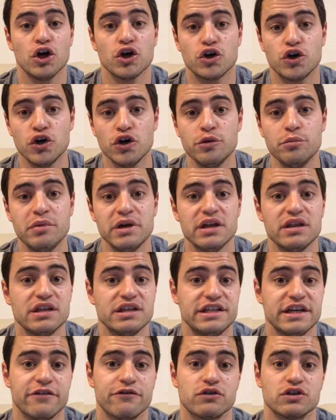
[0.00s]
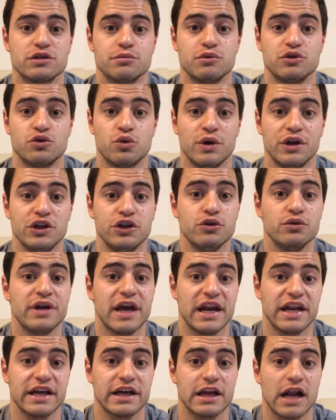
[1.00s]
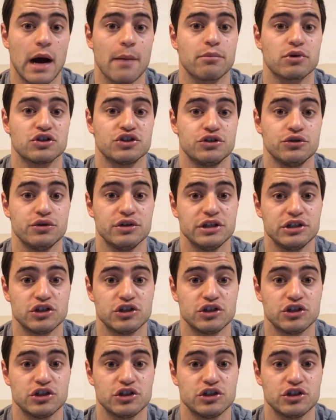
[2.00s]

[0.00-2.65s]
could be the difference between you getting an opportunity